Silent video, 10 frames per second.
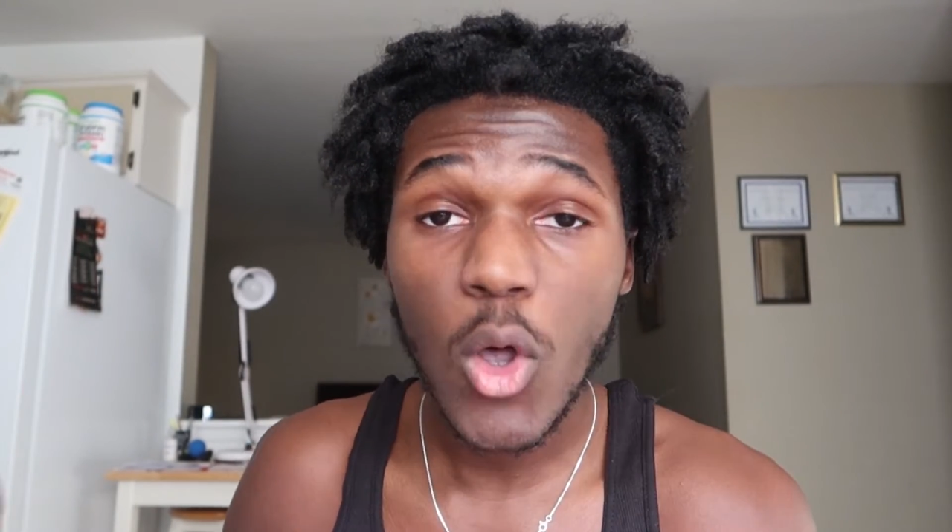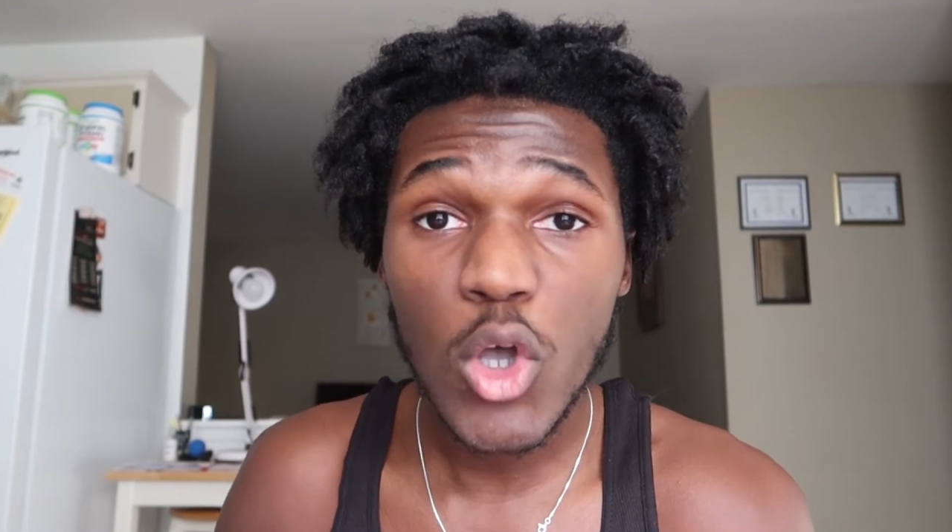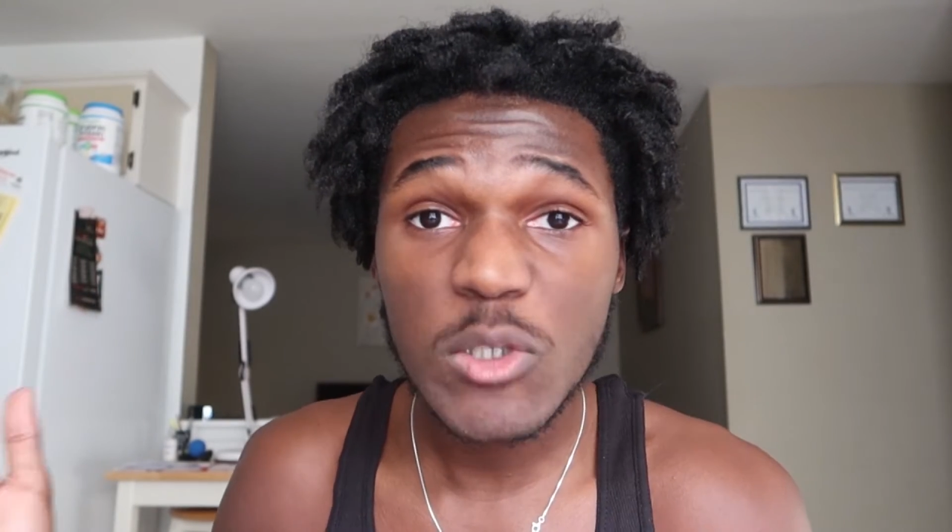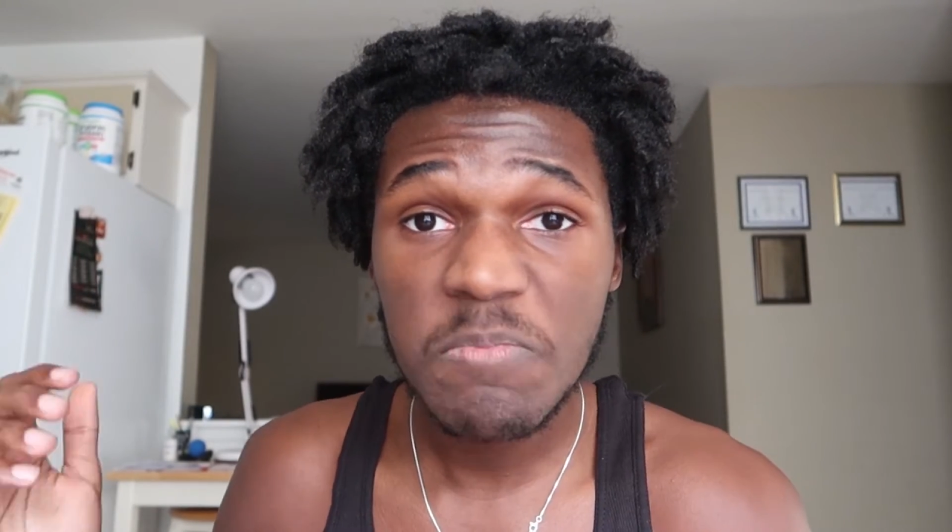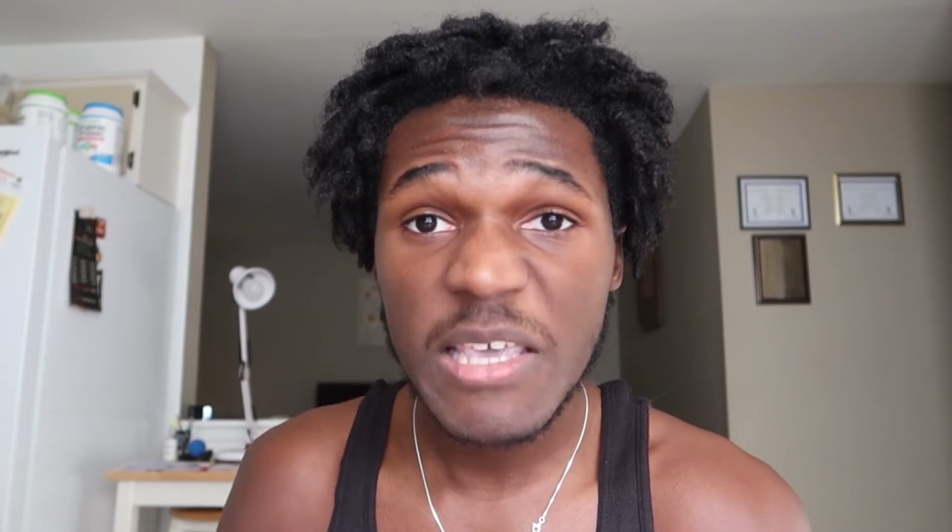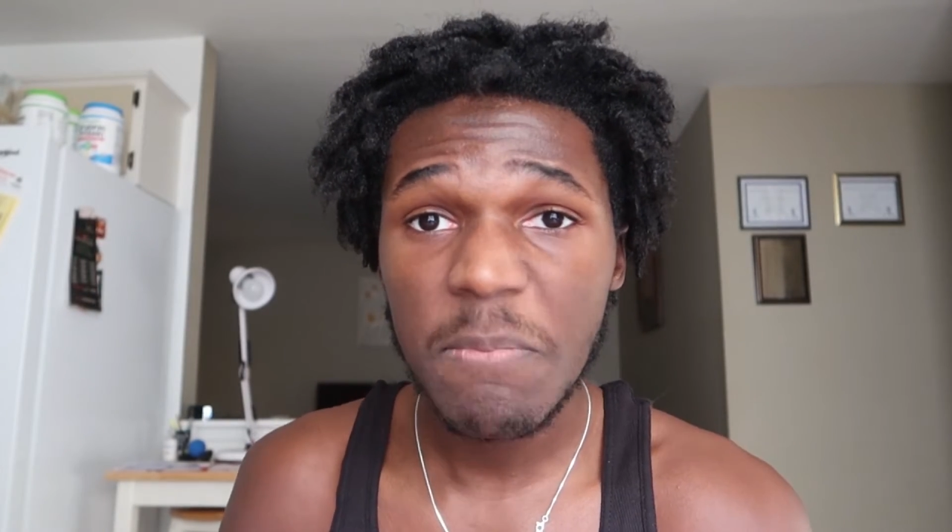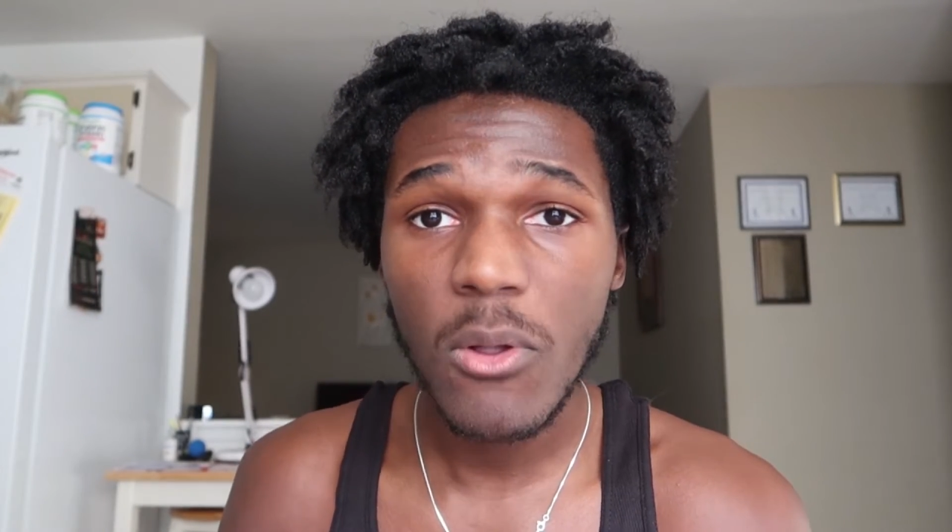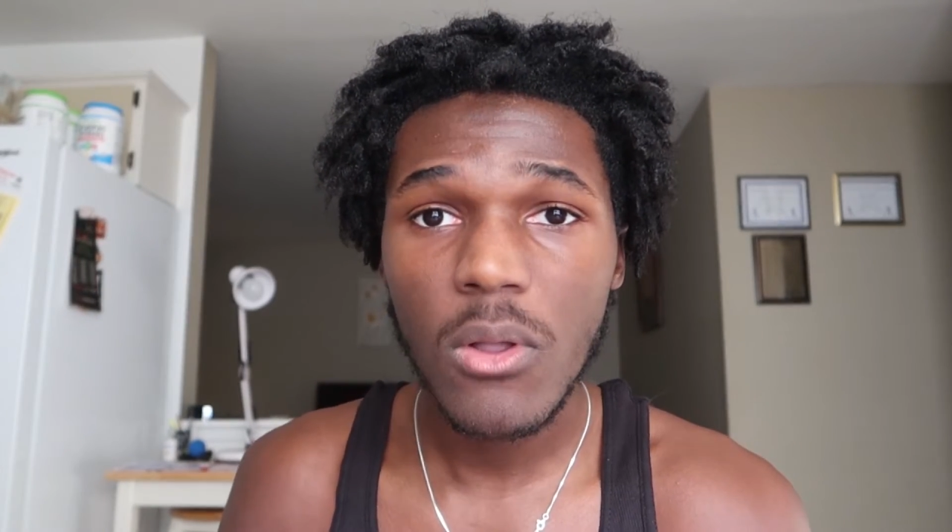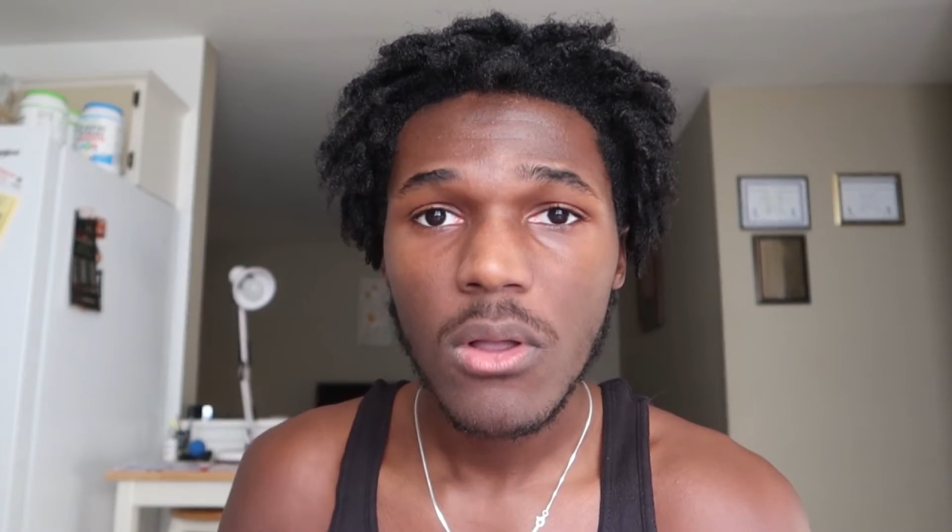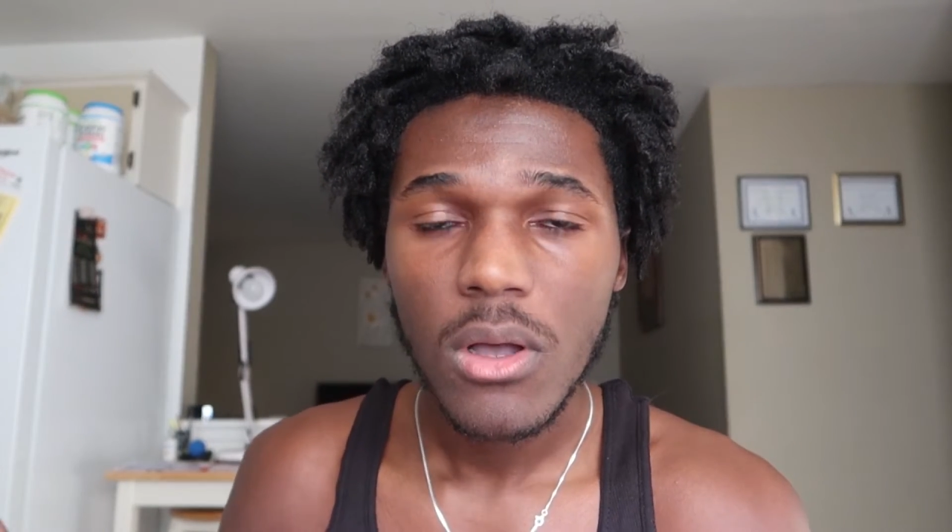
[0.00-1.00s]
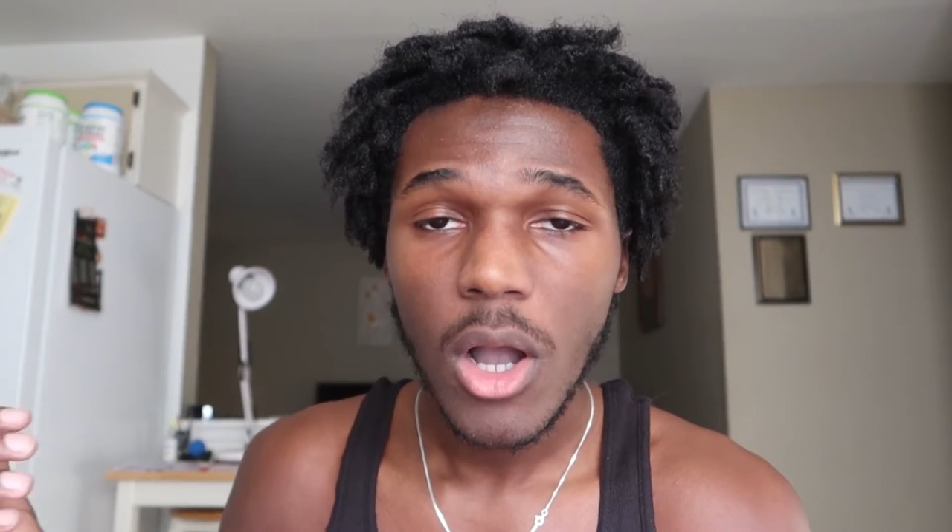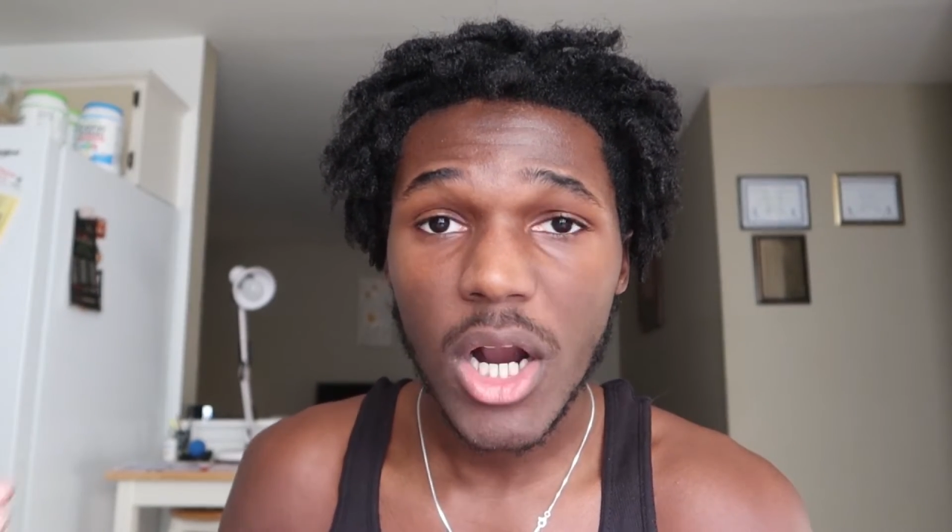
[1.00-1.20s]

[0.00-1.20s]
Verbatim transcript: Those people